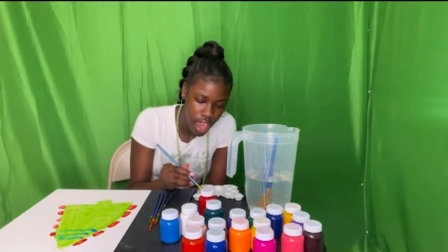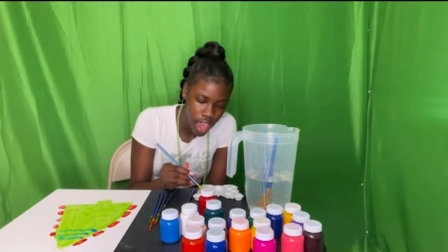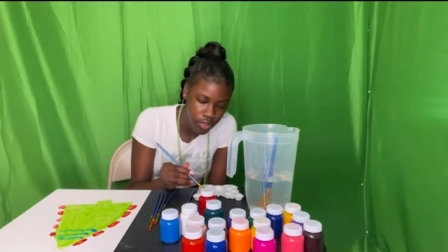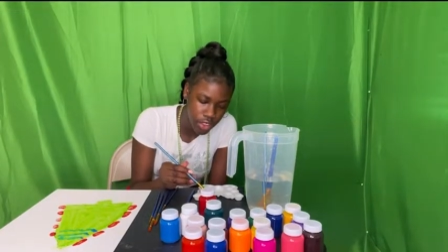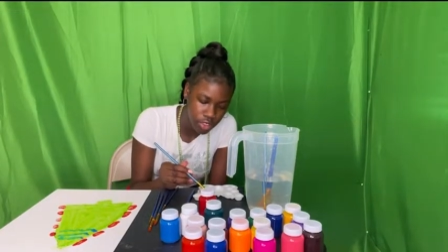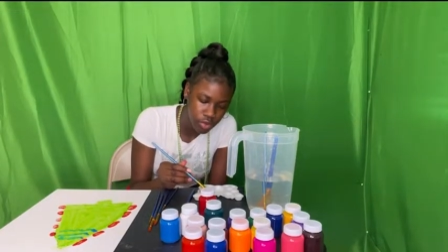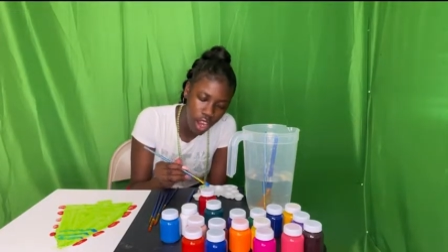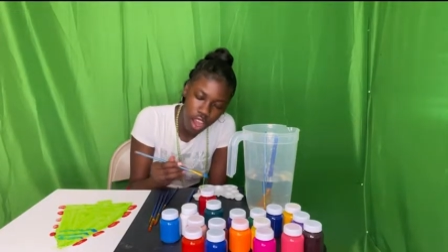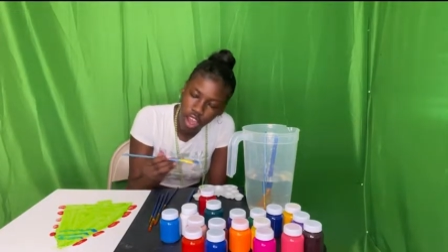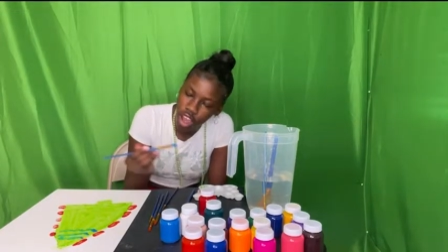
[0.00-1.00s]
Everything's
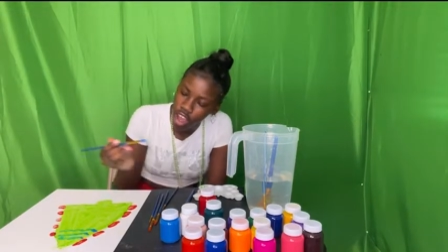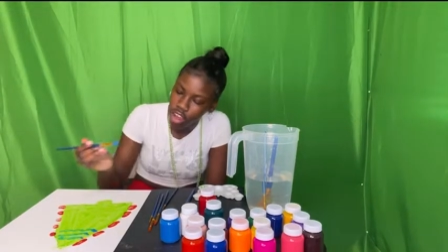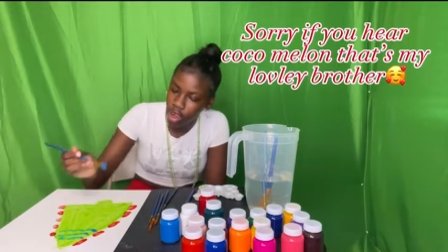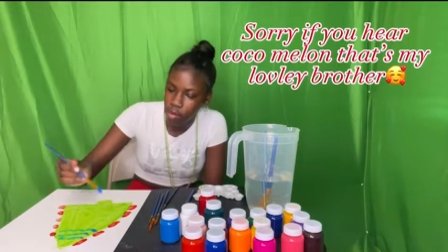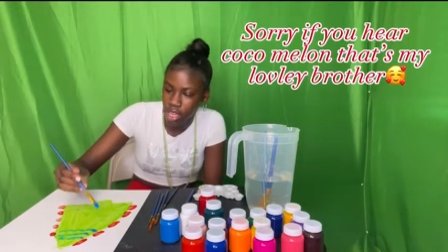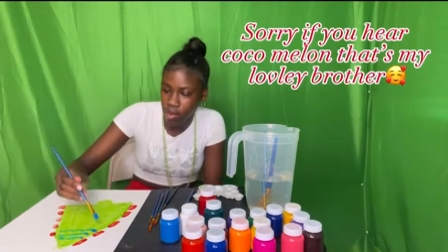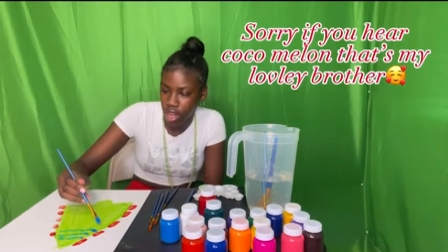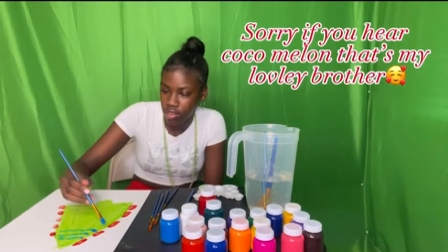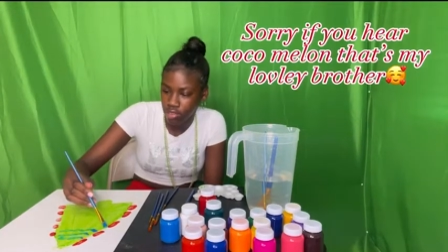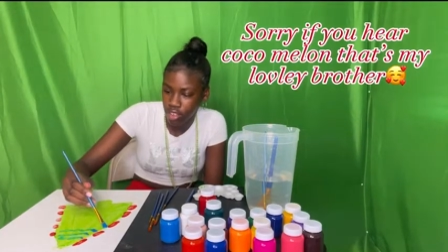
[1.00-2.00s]
wrong. I'm making my
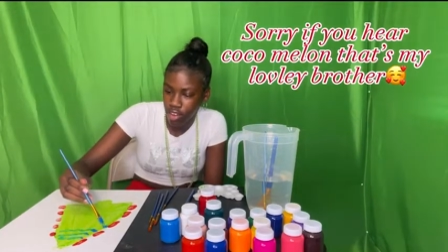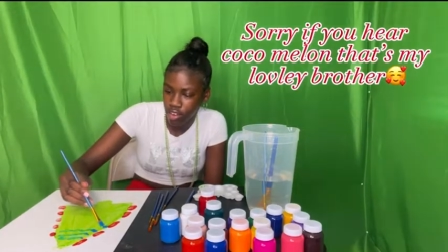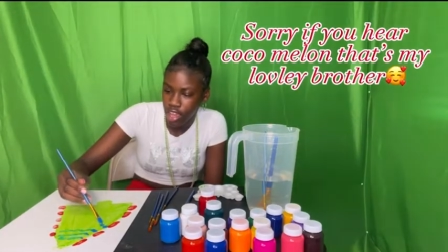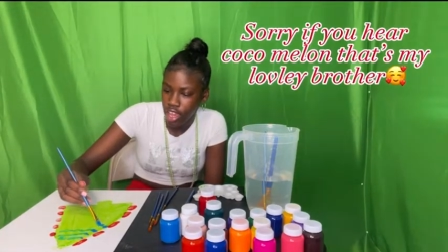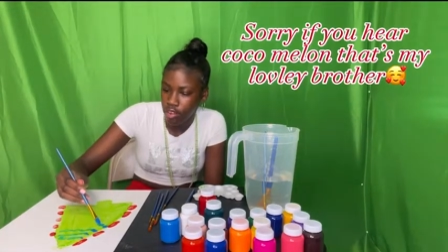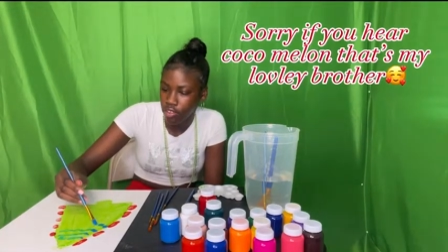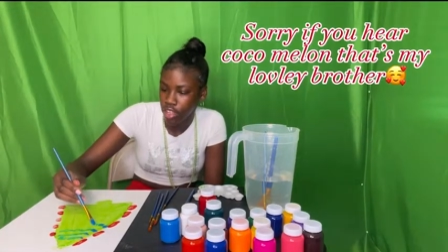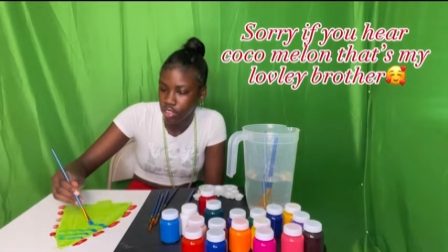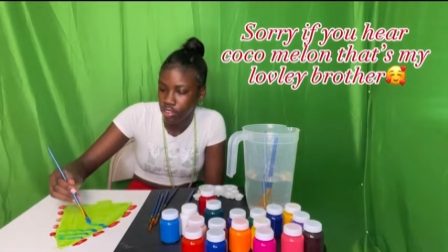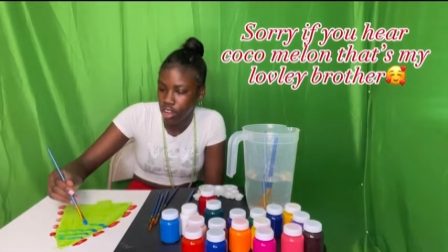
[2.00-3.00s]
own song.
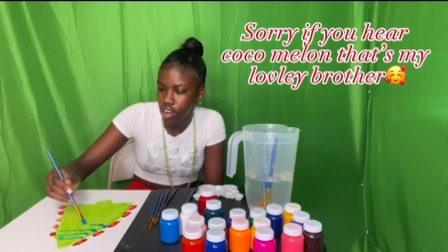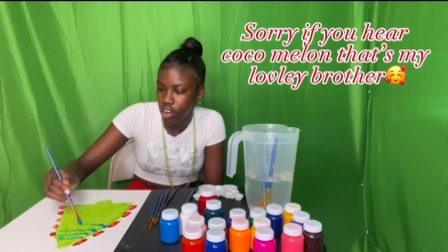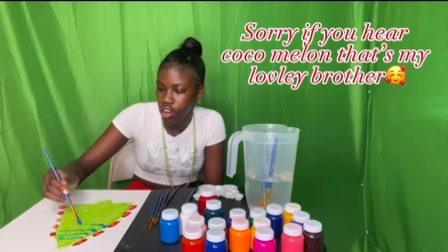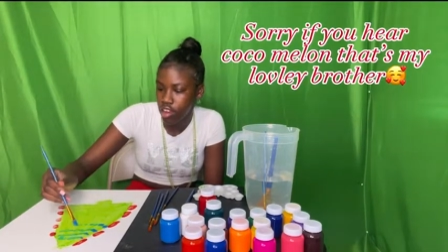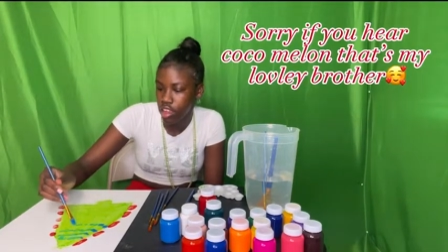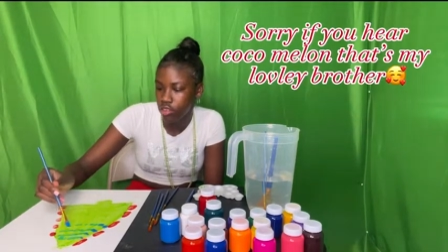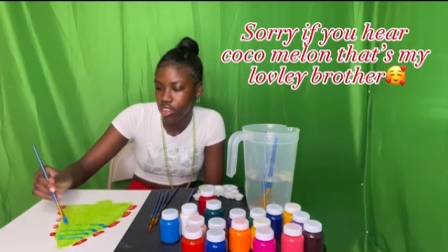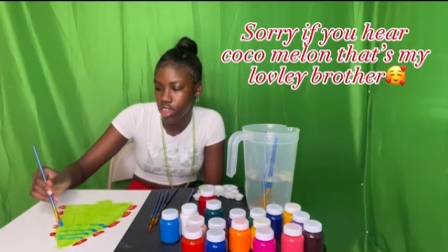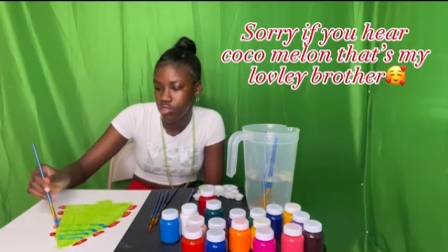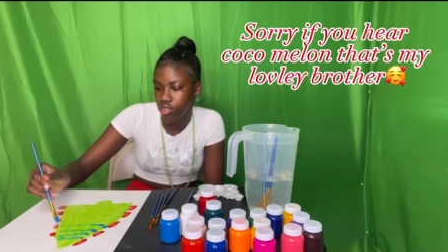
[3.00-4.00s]
Everything's wrong.
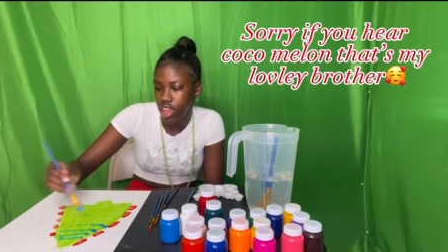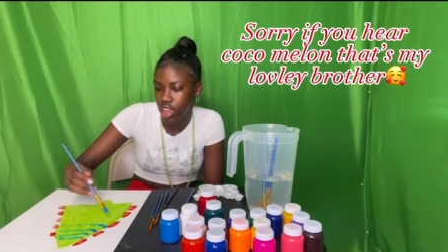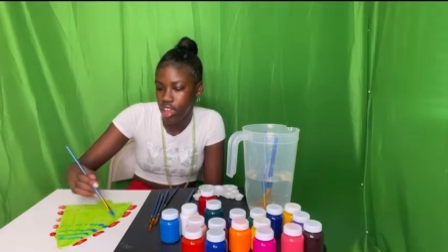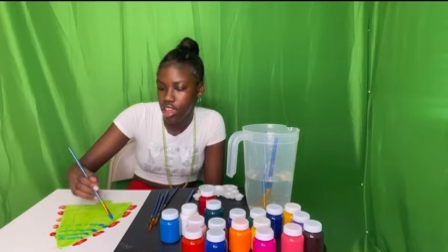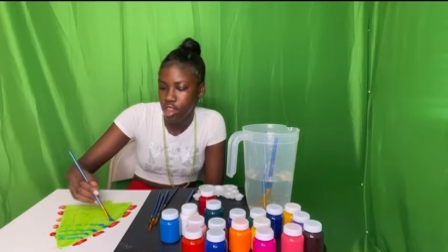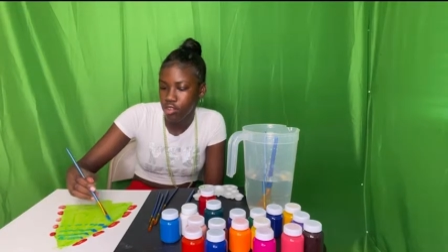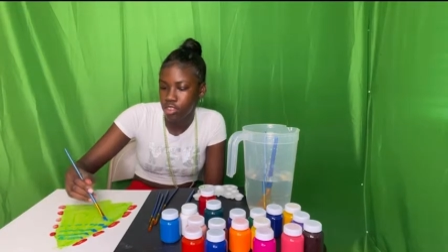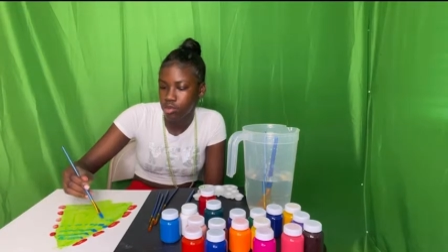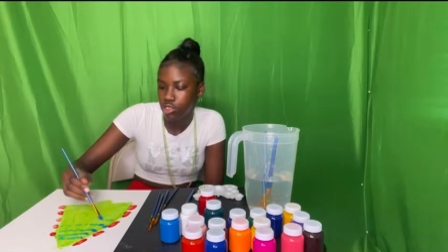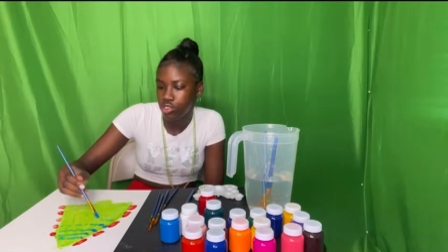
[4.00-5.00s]
Everything's right.
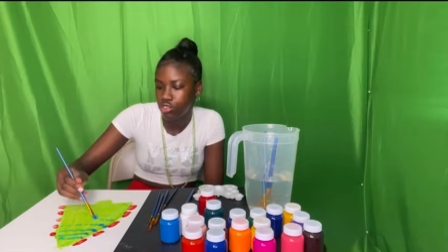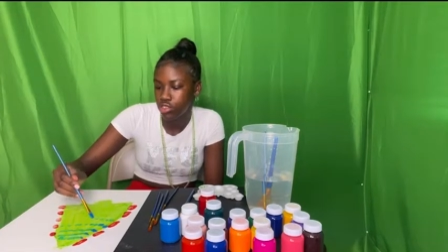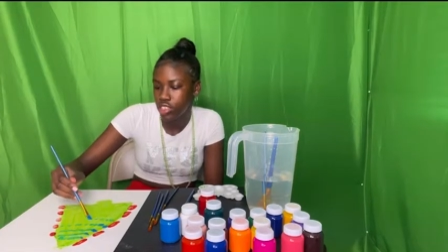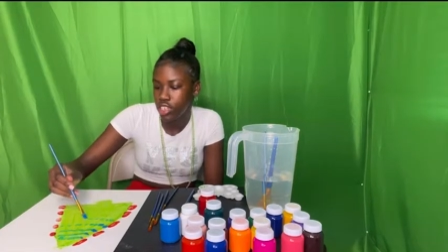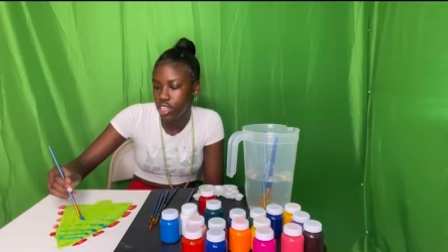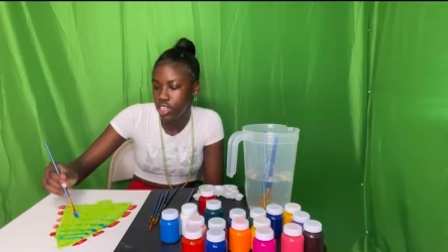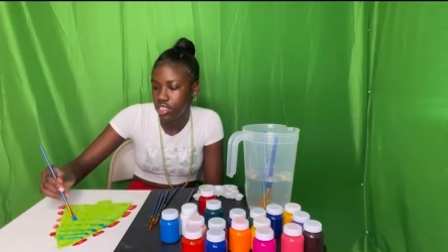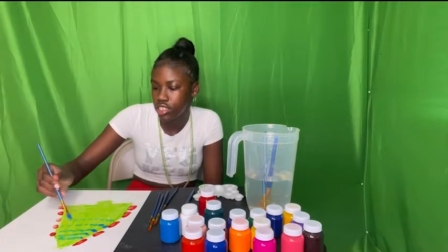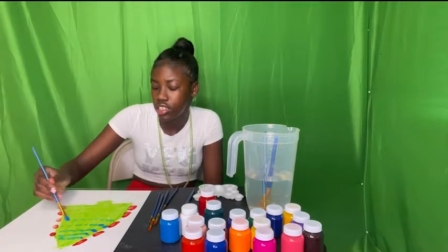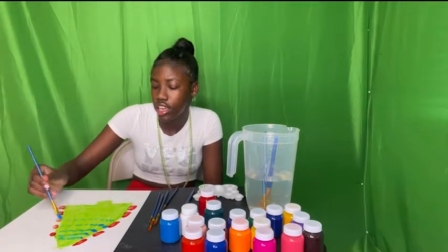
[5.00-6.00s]
Christmas tree
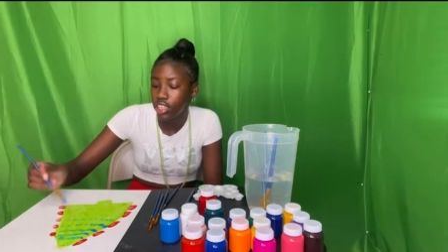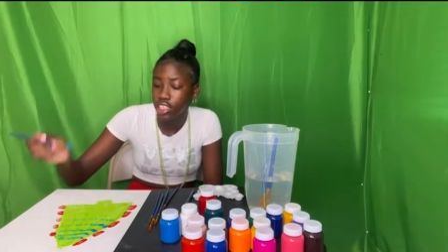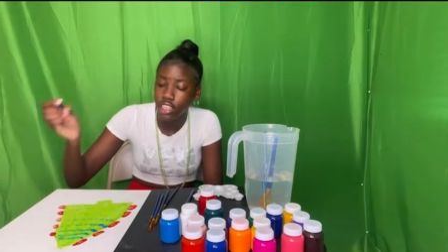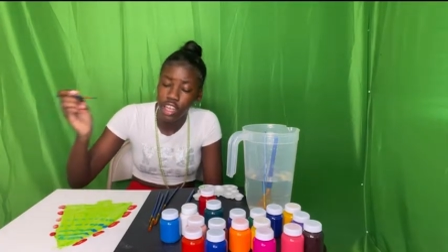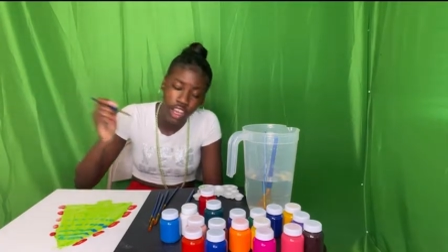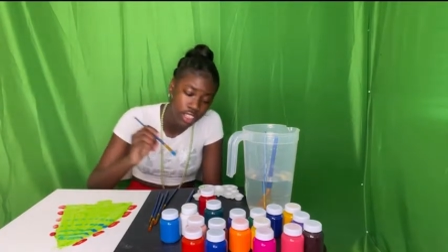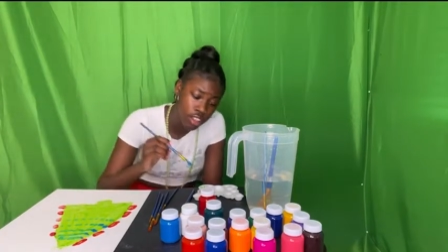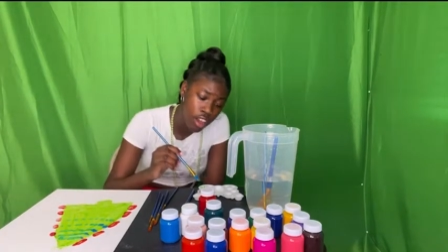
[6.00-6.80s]
is daily light.